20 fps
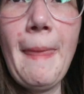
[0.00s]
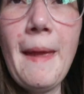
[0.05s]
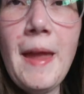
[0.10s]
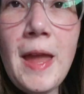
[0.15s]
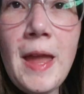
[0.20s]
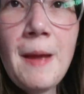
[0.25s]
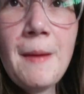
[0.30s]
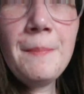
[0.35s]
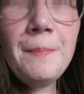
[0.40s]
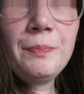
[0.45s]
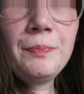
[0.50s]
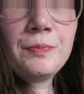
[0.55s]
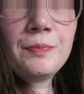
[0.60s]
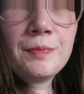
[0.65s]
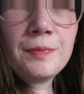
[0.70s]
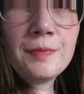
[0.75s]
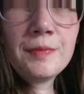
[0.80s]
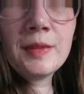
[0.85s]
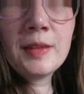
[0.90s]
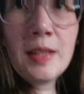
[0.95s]
um,
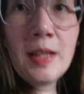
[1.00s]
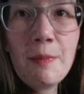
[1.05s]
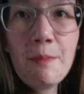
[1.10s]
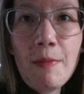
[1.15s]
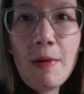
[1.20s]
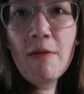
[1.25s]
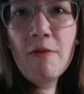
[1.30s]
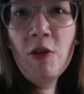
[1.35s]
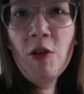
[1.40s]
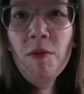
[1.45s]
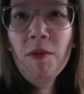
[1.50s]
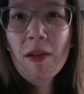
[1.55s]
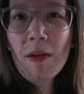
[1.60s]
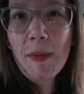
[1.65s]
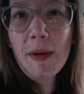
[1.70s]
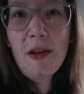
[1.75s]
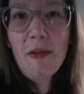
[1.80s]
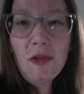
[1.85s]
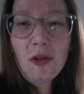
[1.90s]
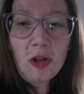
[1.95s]
my room's a
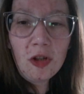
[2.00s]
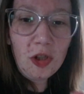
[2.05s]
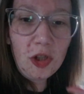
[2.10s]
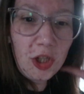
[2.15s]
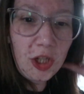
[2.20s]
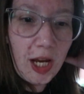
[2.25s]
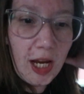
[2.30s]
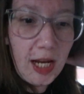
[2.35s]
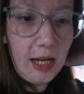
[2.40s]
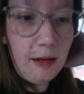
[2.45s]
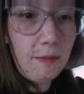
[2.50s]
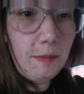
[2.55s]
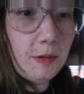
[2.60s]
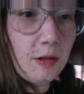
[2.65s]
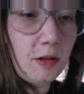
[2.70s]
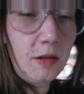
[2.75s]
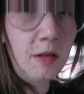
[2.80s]
bit of an odd shape.